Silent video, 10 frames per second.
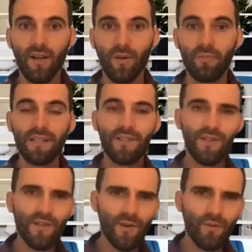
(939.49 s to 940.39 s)
But
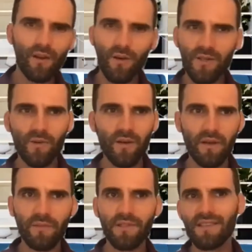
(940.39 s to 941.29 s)
two, we also want to
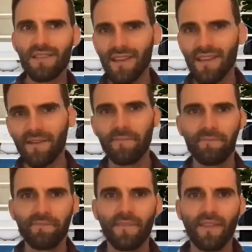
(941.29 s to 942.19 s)
be able to say,
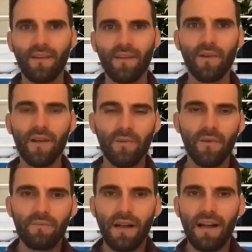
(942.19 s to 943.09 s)
great,
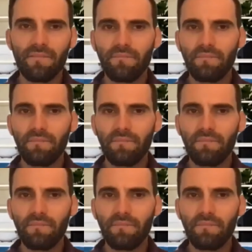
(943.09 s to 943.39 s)
well, I